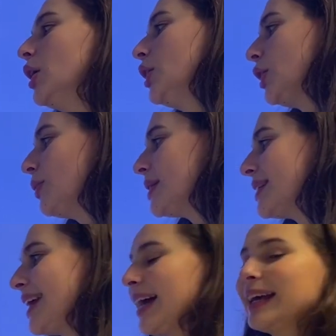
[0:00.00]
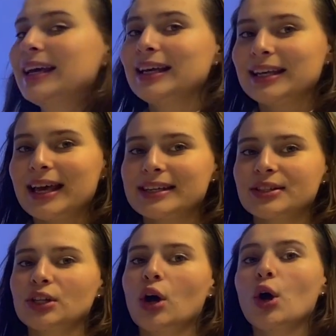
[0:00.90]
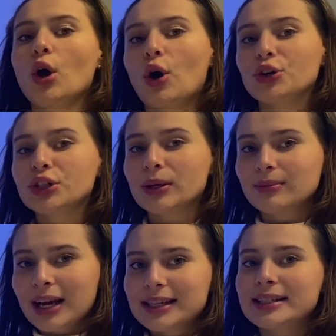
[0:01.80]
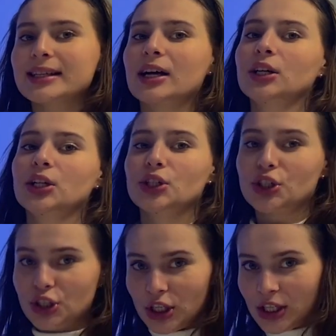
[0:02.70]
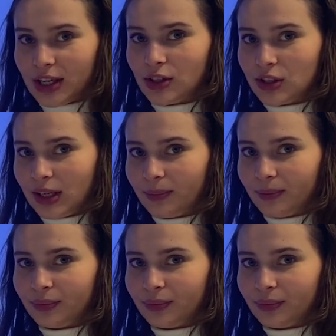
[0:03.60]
you would say jest 18:30,